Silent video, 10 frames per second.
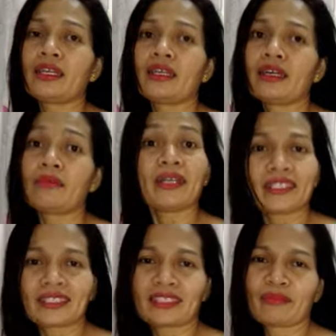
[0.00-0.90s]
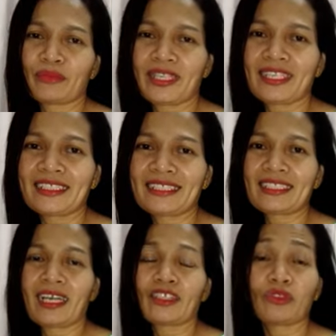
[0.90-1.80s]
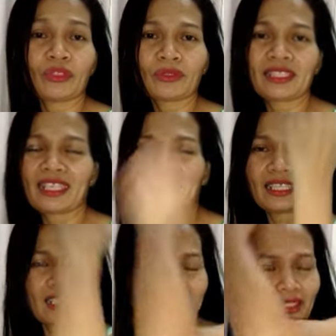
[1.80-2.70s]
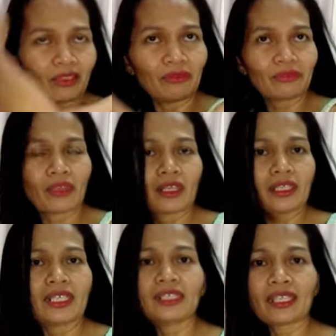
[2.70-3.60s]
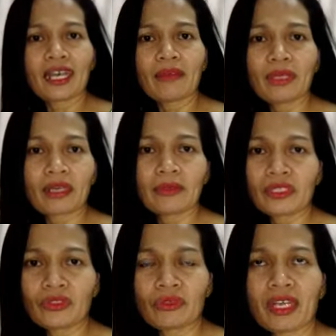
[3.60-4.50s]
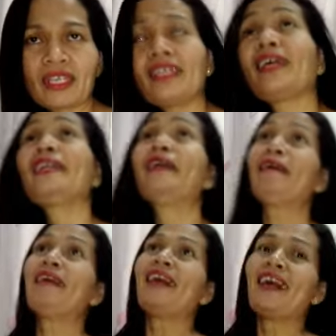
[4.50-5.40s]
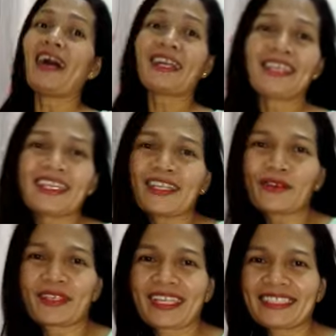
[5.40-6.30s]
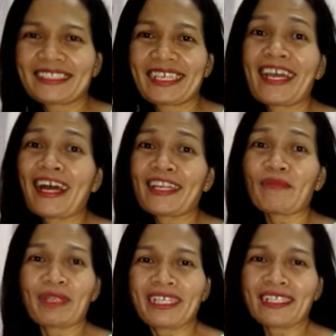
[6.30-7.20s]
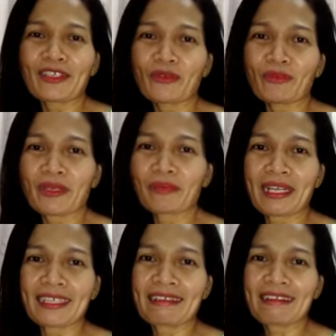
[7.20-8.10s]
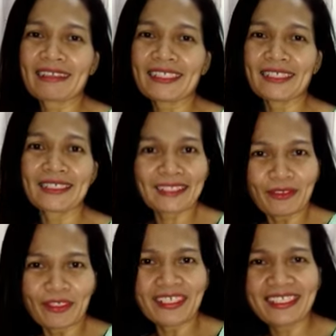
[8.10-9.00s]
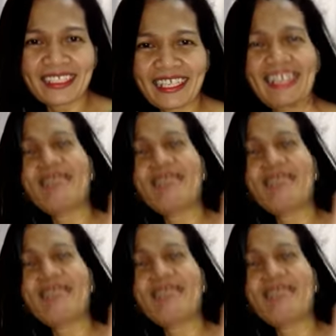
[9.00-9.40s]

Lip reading: March 2019. So that time I have a strike, then again now guys, kaya napilitan kong mag-vlog ng original